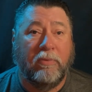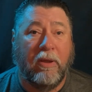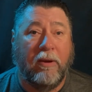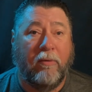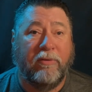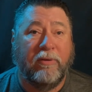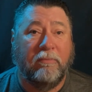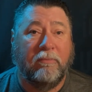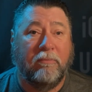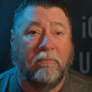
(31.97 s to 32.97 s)
Sound
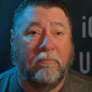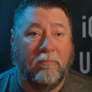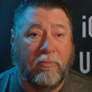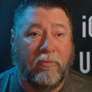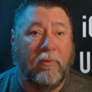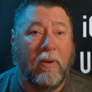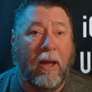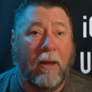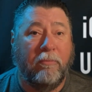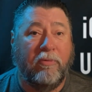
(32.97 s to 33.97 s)
interesting?
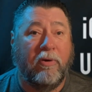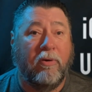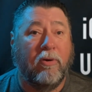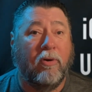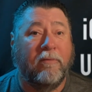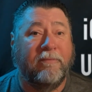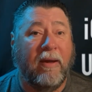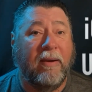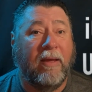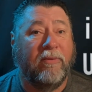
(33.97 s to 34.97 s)
I'm sure you're going to
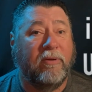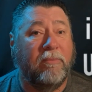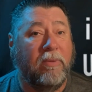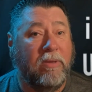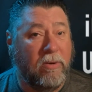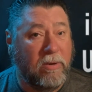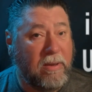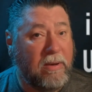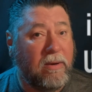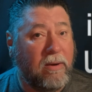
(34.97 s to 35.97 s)
find out something you
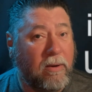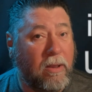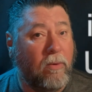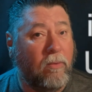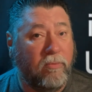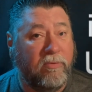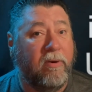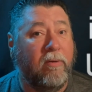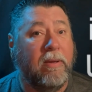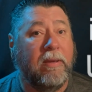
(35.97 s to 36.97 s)
didn't know
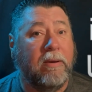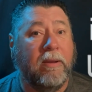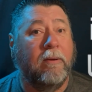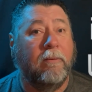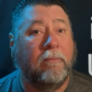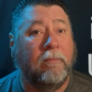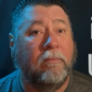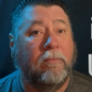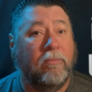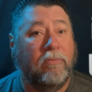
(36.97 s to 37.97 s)
Siri can do.
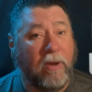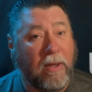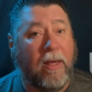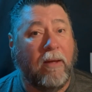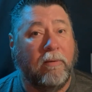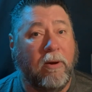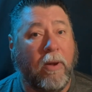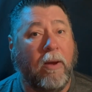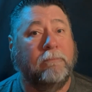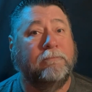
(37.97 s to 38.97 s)
Check it out. Here we
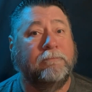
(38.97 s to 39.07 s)
go.